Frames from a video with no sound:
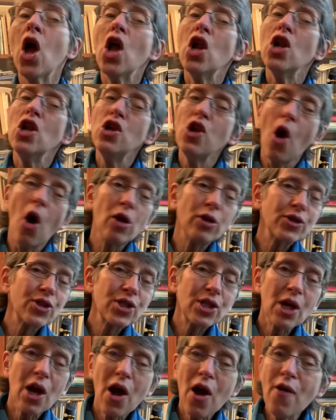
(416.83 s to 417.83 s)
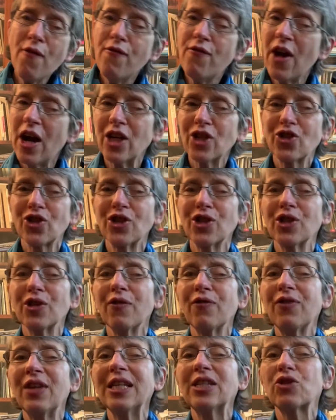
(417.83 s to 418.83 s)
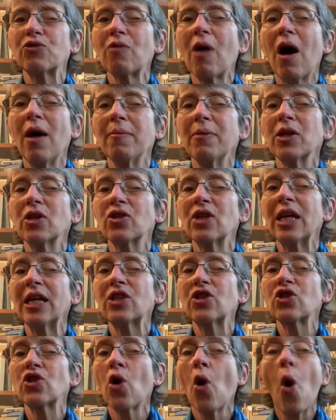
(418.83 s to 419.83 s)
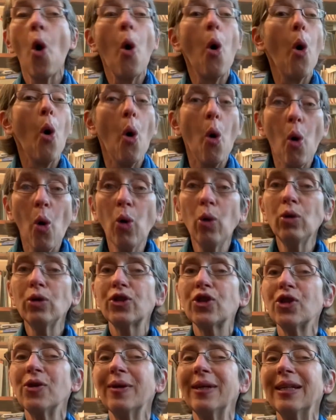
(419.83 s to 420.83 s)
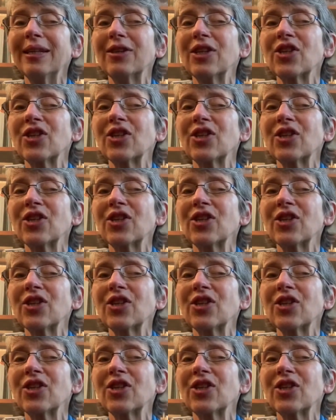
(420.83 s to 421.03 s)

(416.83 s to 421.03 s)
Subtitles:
Lots of versions of this rhyme exist, all doing the